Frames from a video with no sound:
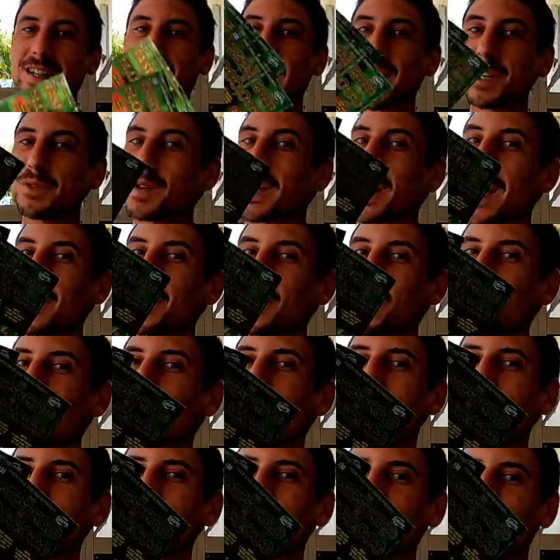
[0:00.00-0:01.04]
Guys, we got two
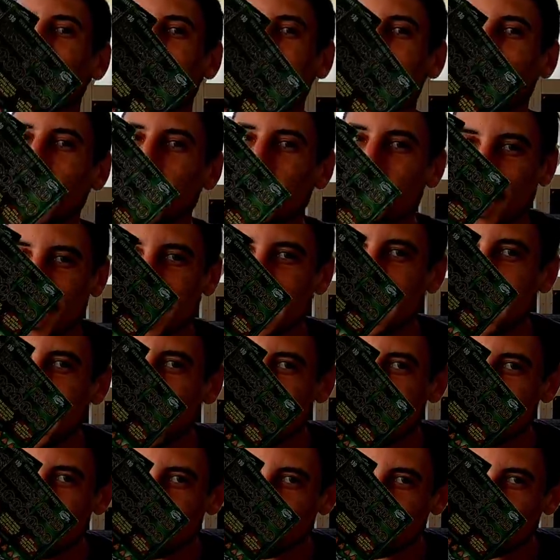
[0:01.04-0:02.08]
massive tickets for
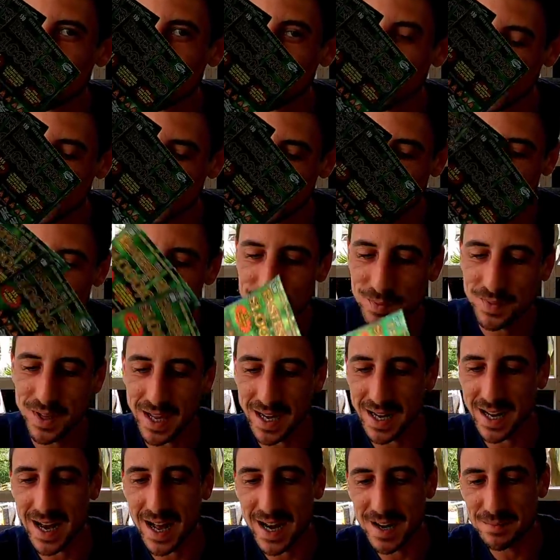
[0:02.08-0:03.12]
today. Two in a row,
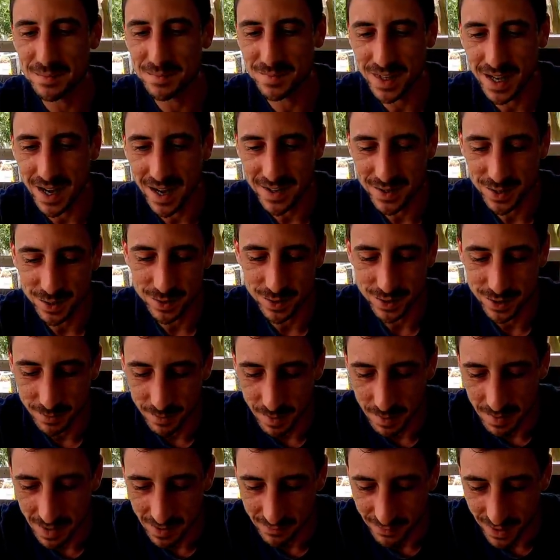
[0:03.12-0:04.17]
and I got them, guys, on
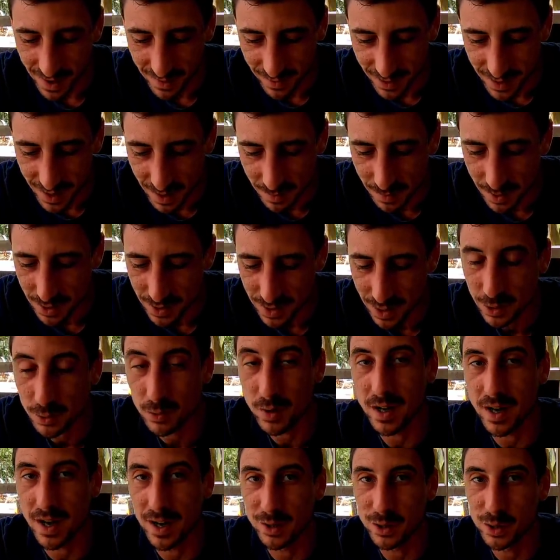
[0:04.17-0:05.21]
some of my favorite numbers.
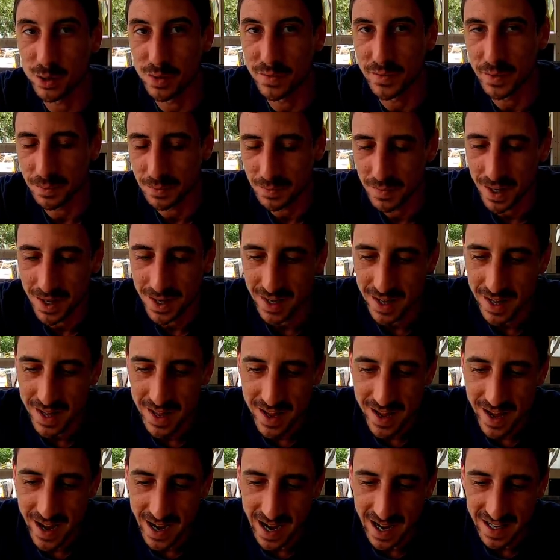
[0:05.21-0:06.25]
That's why I got two of them.
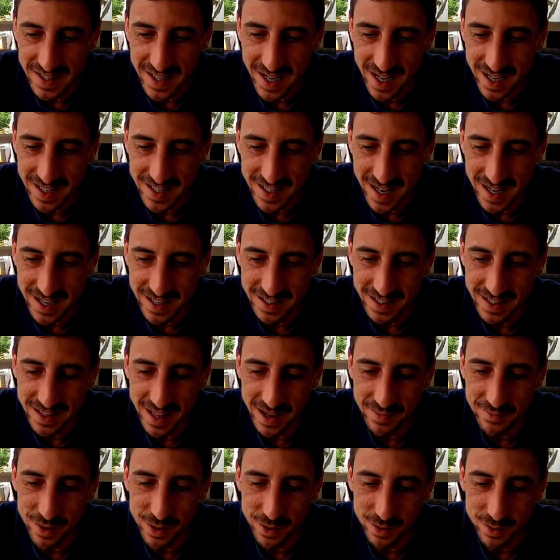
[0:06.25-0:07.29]
I got ticket 10 and
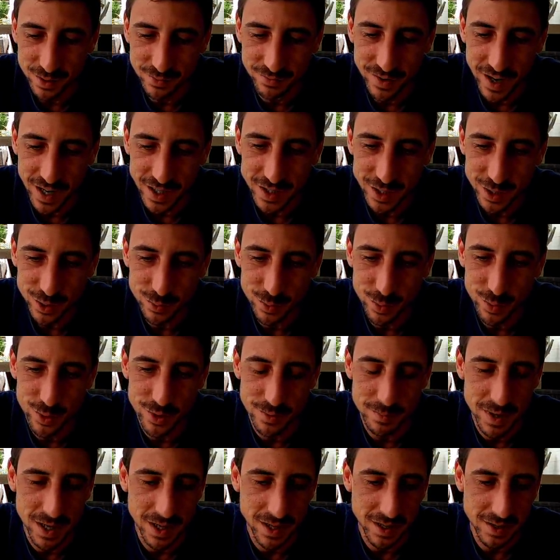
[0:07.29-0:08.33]
11 on the fastest road
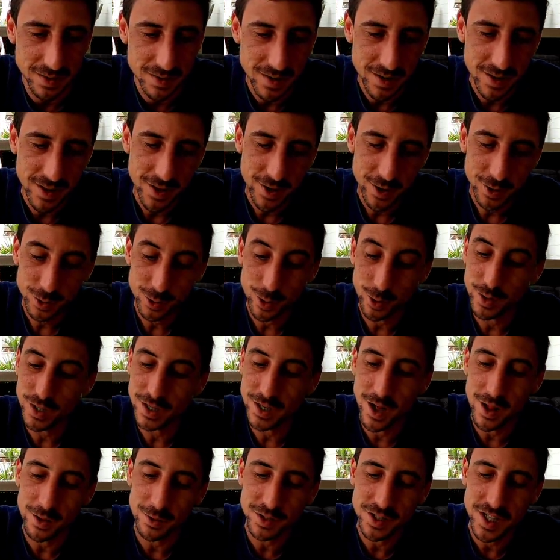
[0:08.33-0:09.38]
to a million.
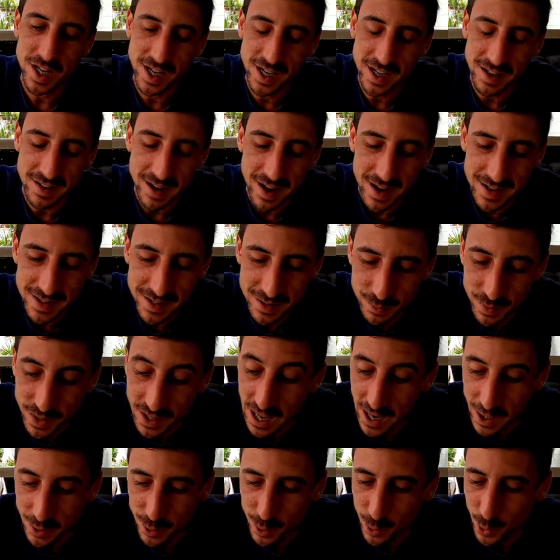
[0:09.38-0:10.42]
$30 ticket, guys. We
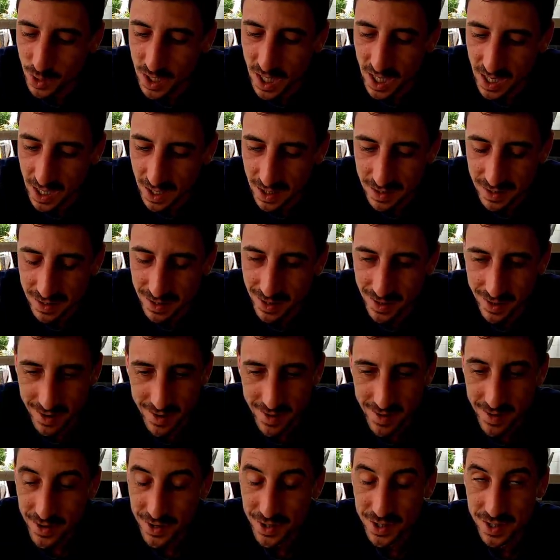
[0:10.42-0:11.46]
got two tickets.
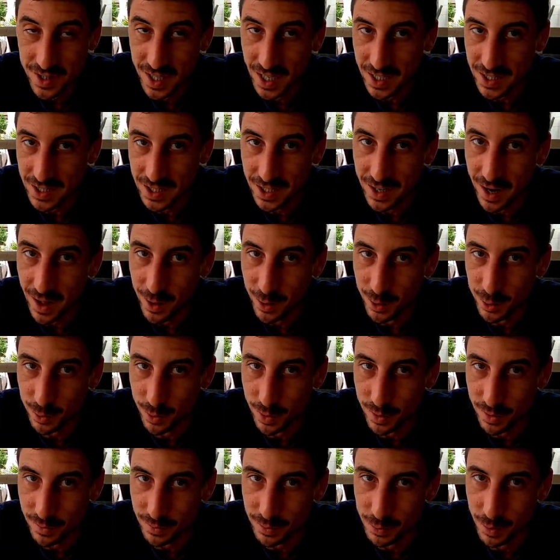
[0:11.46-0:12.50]
$60
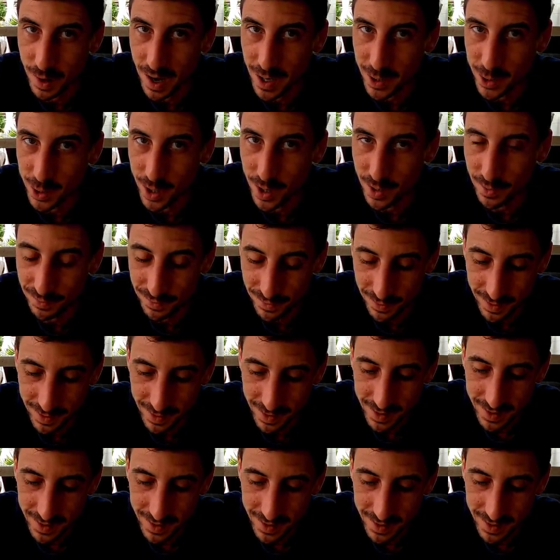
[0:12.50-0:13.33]
worth of scratch off.